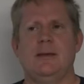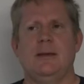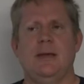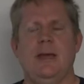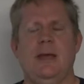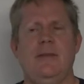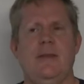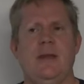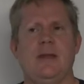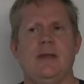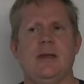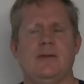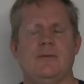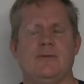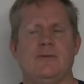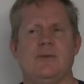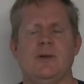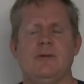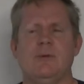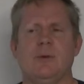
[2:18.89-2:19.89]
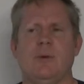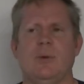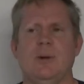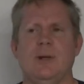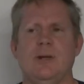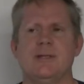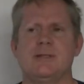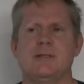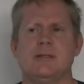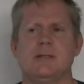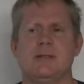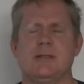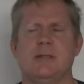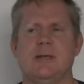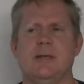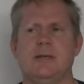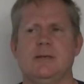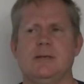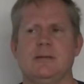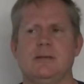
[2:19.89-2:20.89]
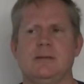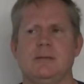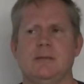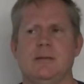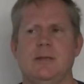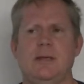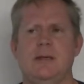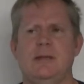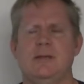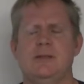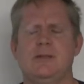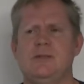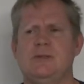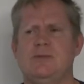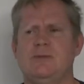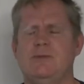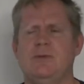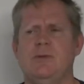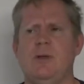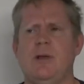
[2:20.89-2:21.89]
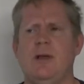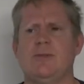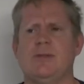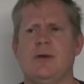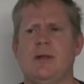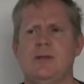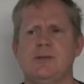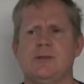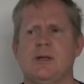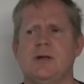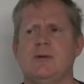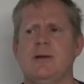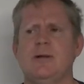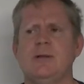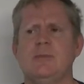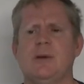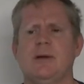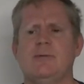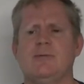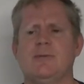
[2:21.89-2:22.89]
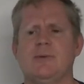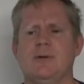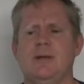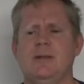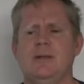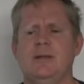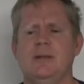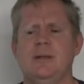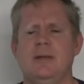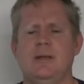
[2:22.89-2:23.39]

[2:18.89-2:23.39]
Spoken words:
and then I got a friend request, and it's like, hey, it's Phil. I thought he's already my friend.